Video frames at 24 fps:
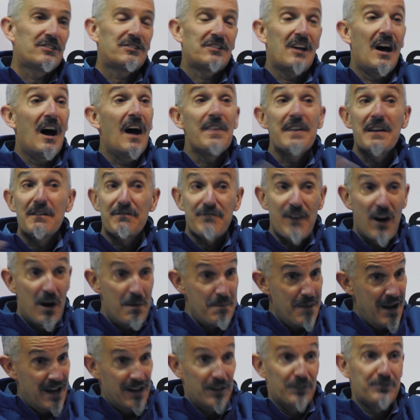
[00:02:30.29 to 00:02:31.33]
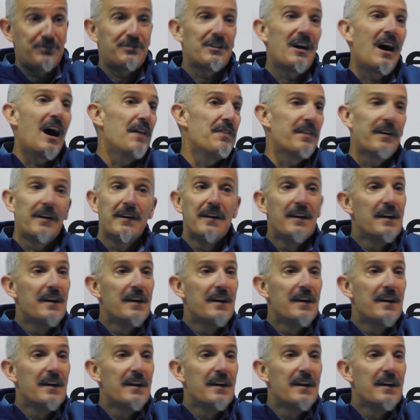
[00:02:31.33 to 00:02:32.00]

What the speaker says: side, the environmental side.